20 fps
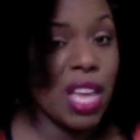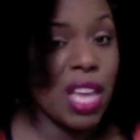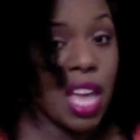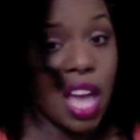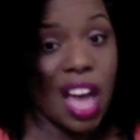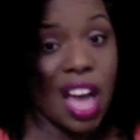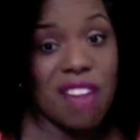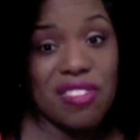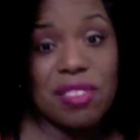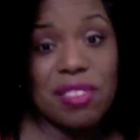
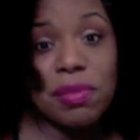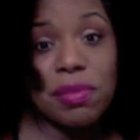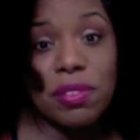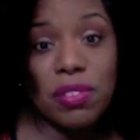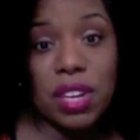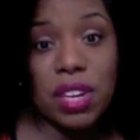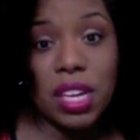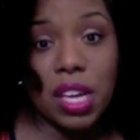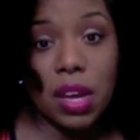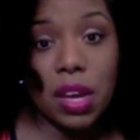I filmed the
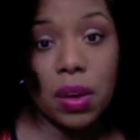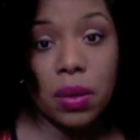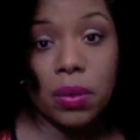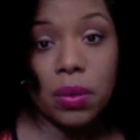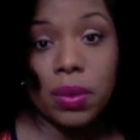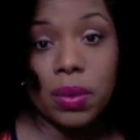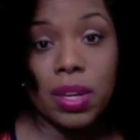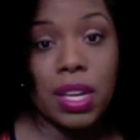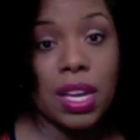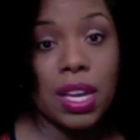
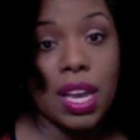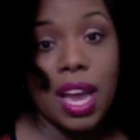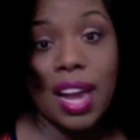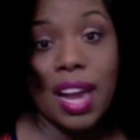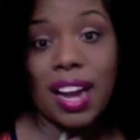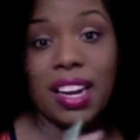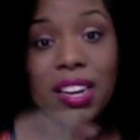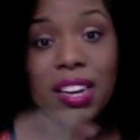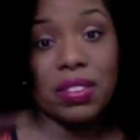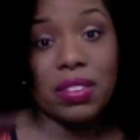video and
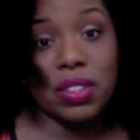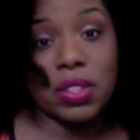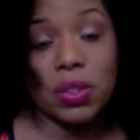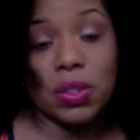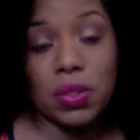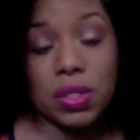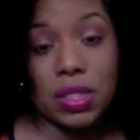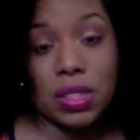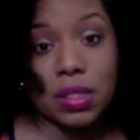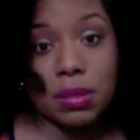I never
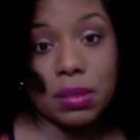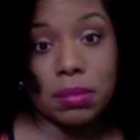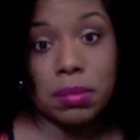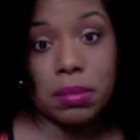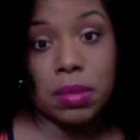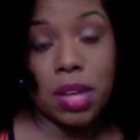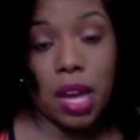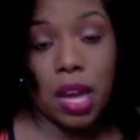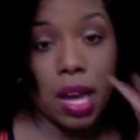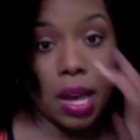used them
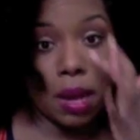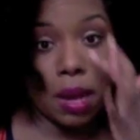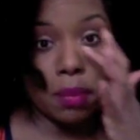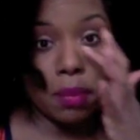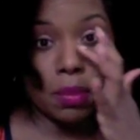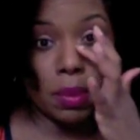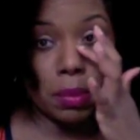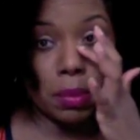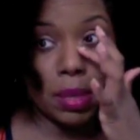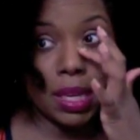um,
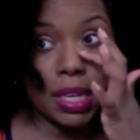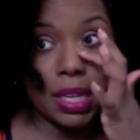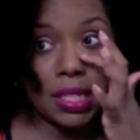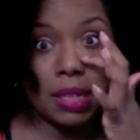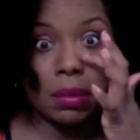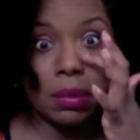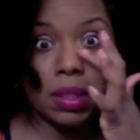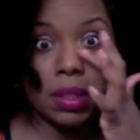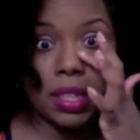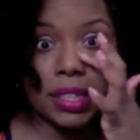because I
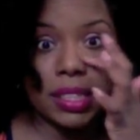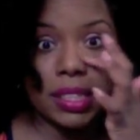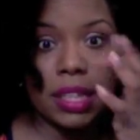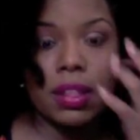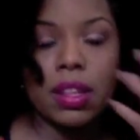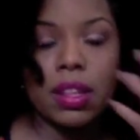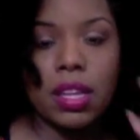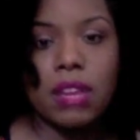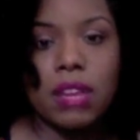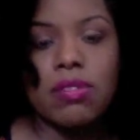realized now
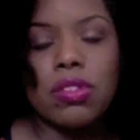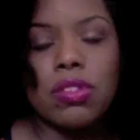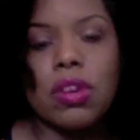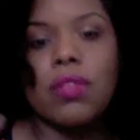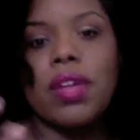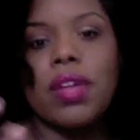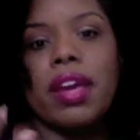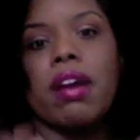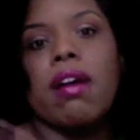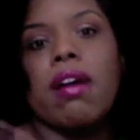that even though
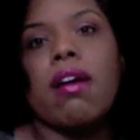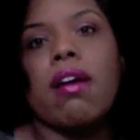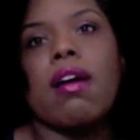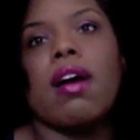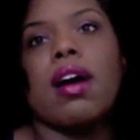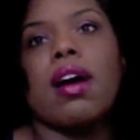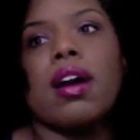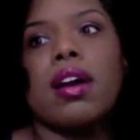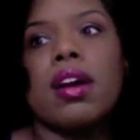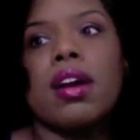they
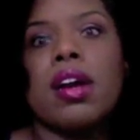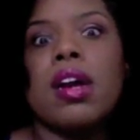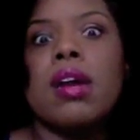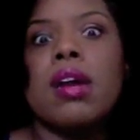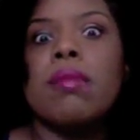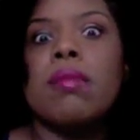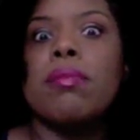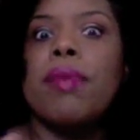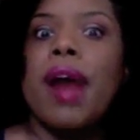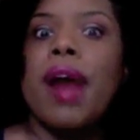are
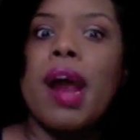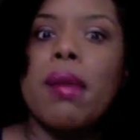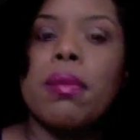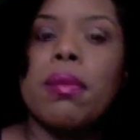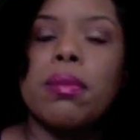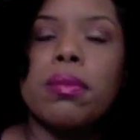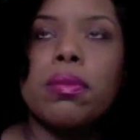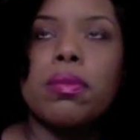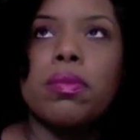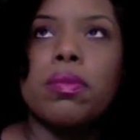prime
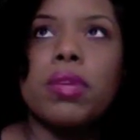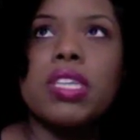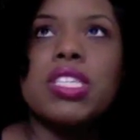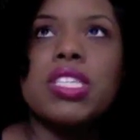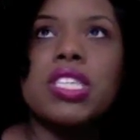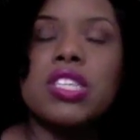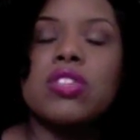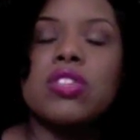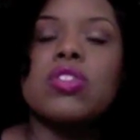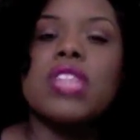
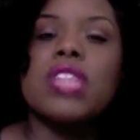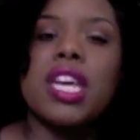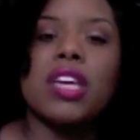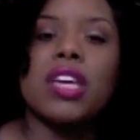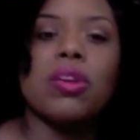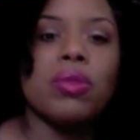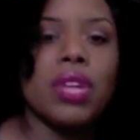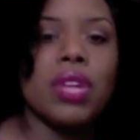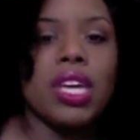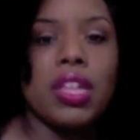essentials that
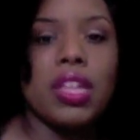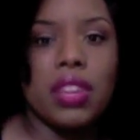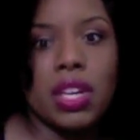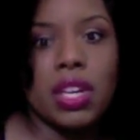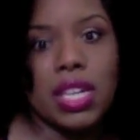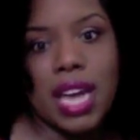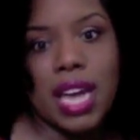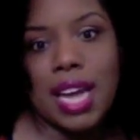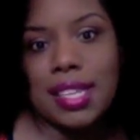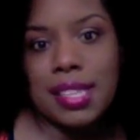you need, they're
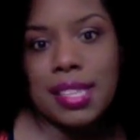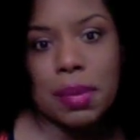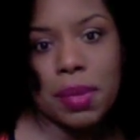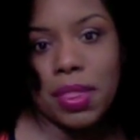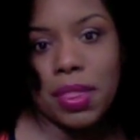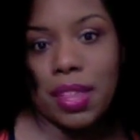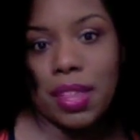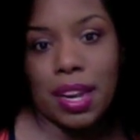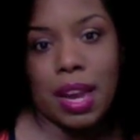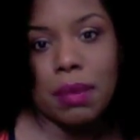not something
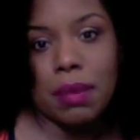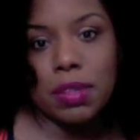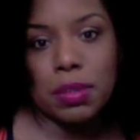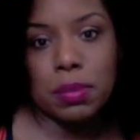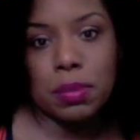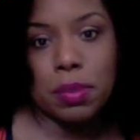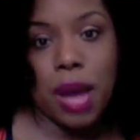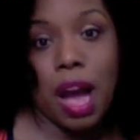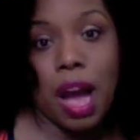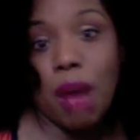that I was
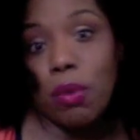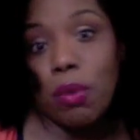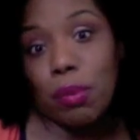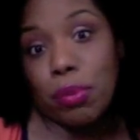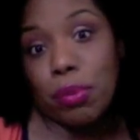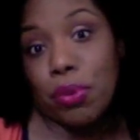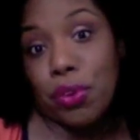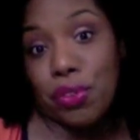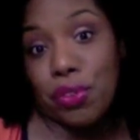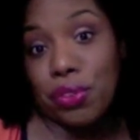I would
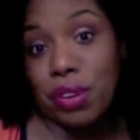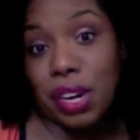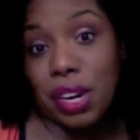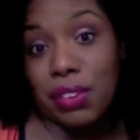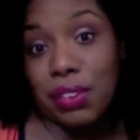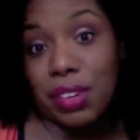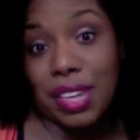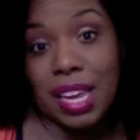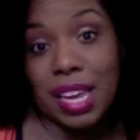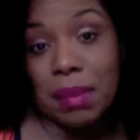pull for
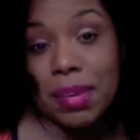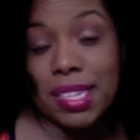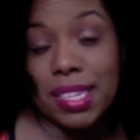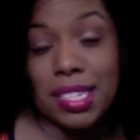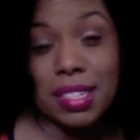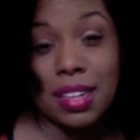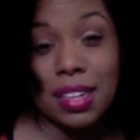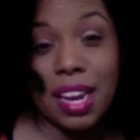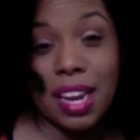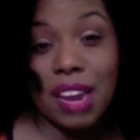every day, because
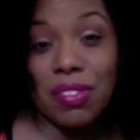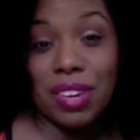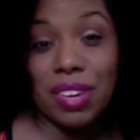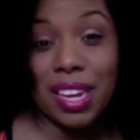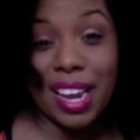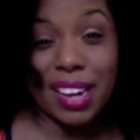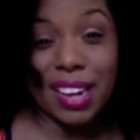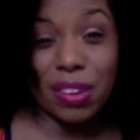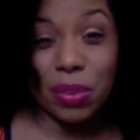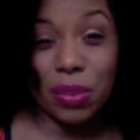in every day
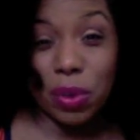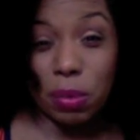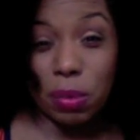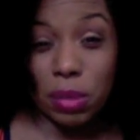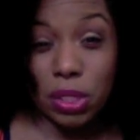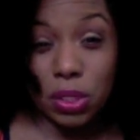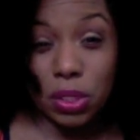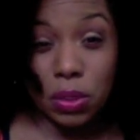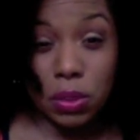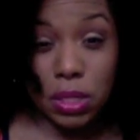I don't normally
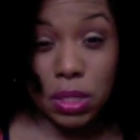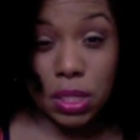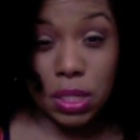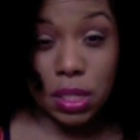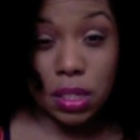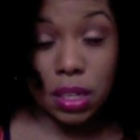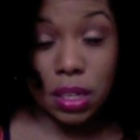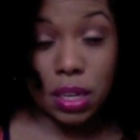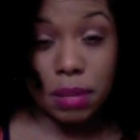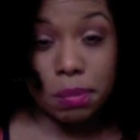use a
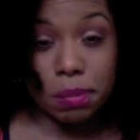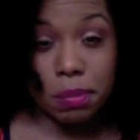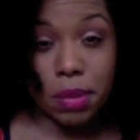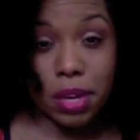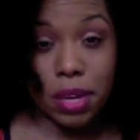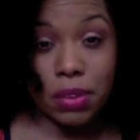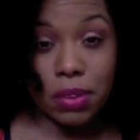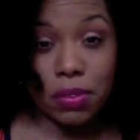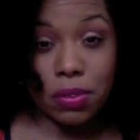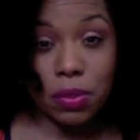um
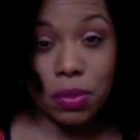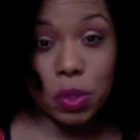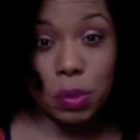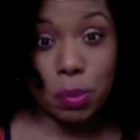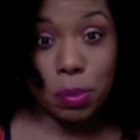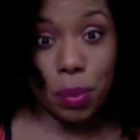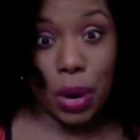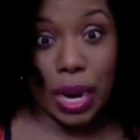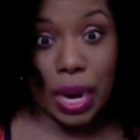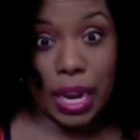a
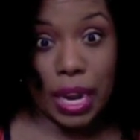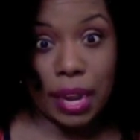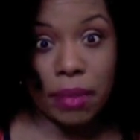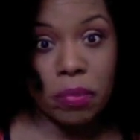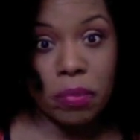spray.